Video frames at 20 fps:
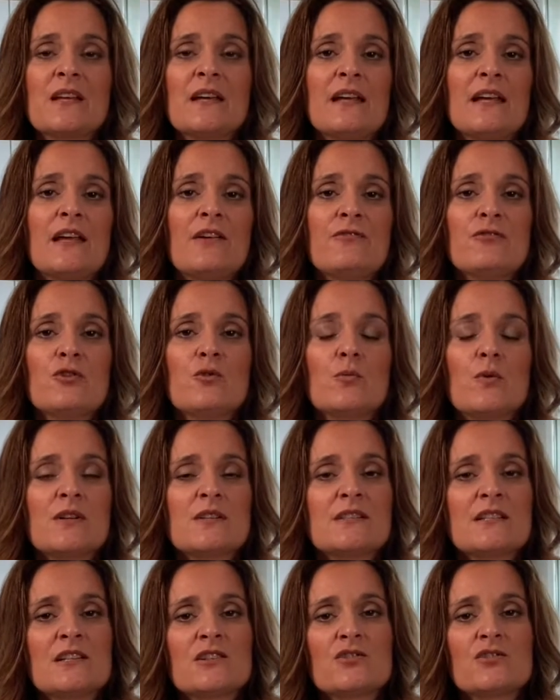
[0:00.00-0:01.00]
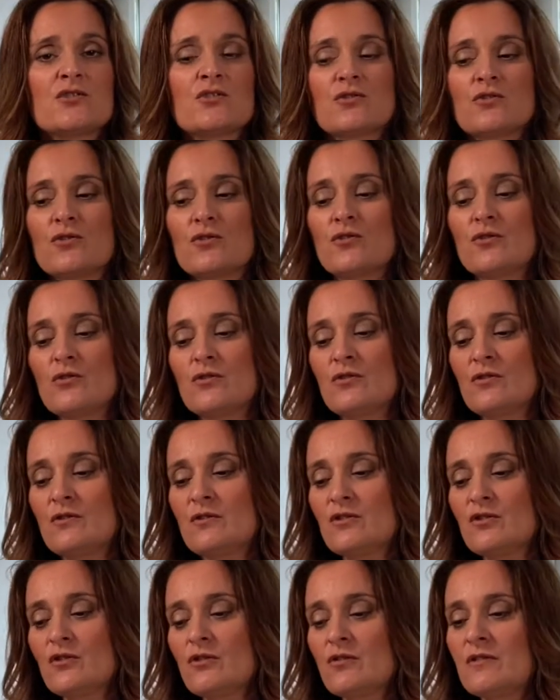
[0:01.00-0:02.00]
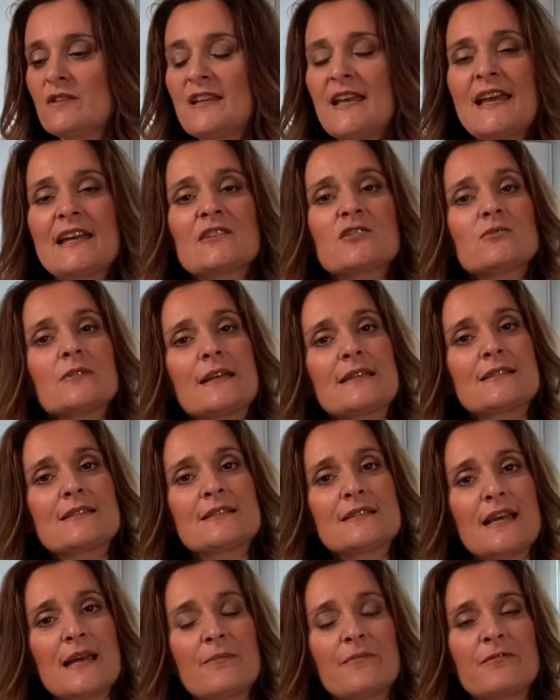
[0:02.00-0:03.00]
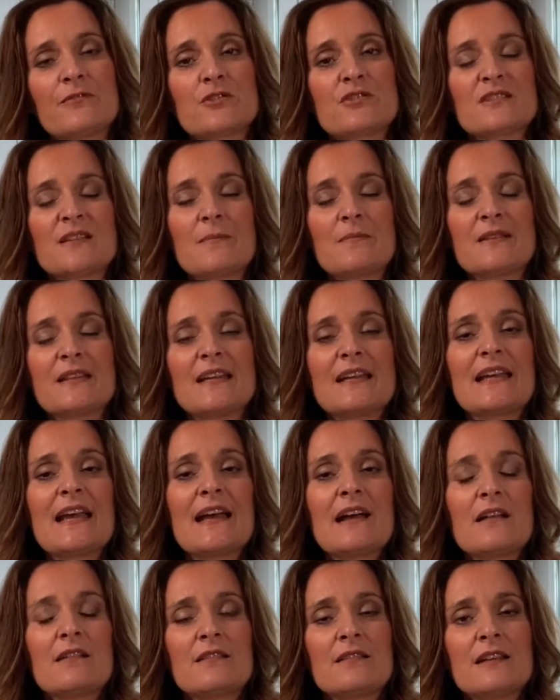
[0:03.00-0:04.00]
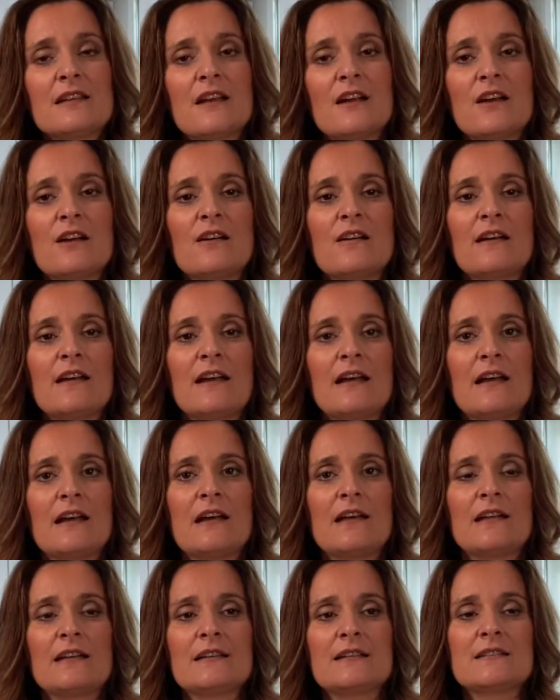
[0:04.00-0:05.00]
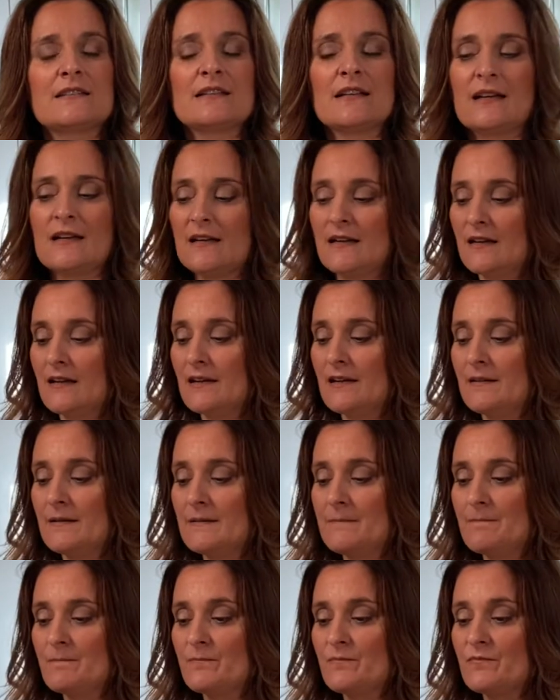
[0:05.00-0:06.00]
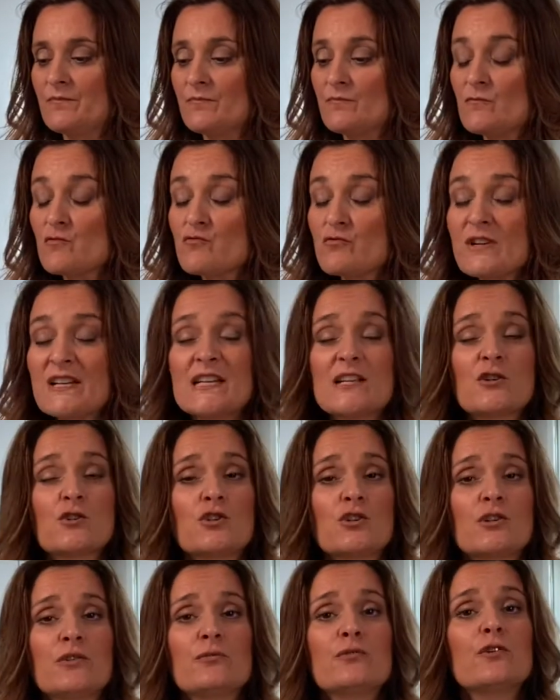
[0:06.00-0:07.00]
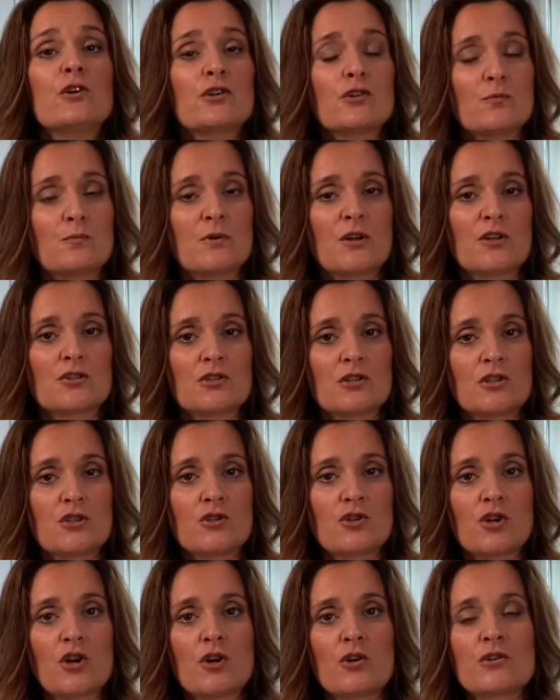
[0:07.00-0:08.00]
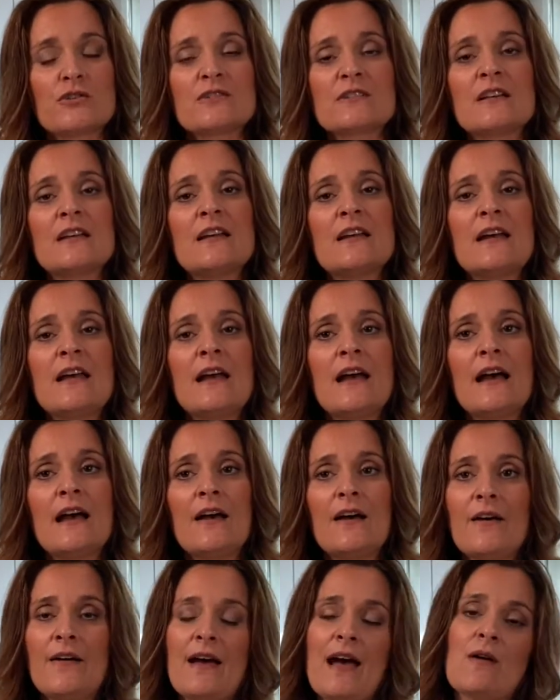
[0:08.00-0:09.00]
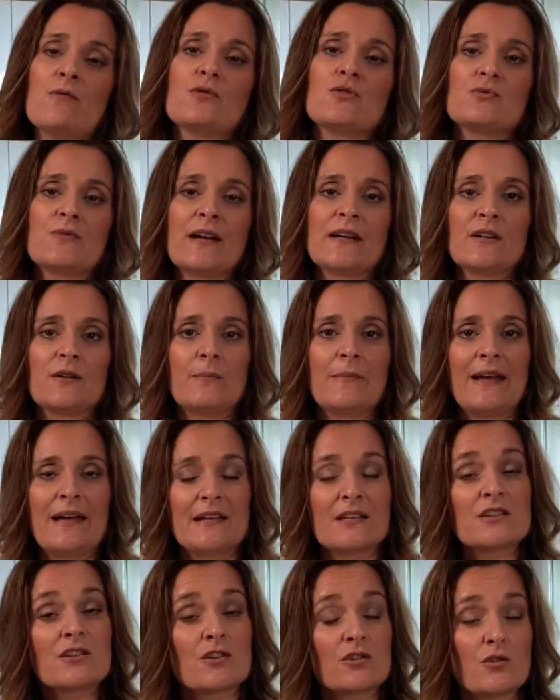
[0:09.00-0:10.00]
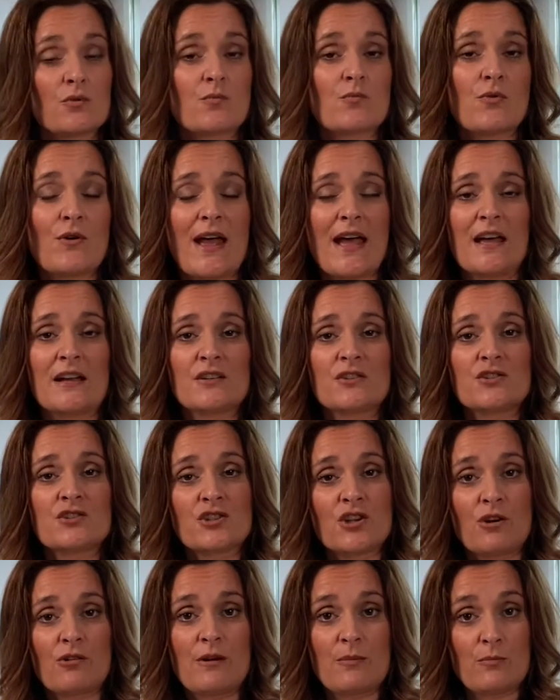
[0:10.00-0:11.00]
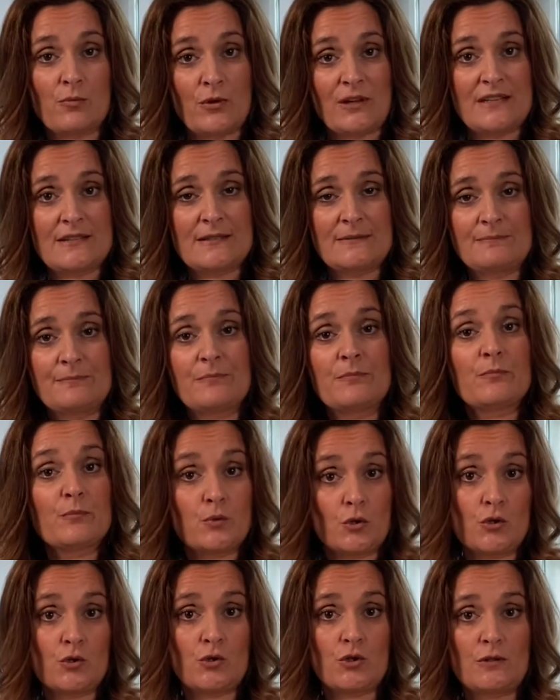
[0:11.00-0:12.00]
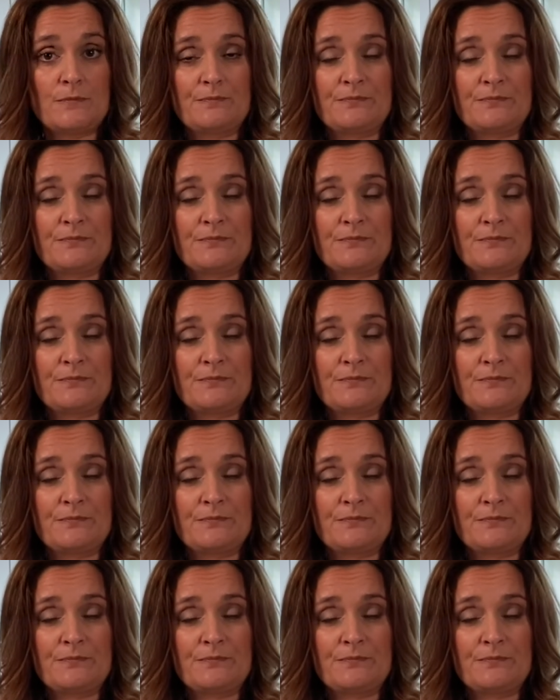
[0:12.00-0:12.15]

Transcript: if you wanted to go the extra step for something healthier and um, really good for your blood glucose, uh, I would recommend the brand Durum Wheat Bulgur.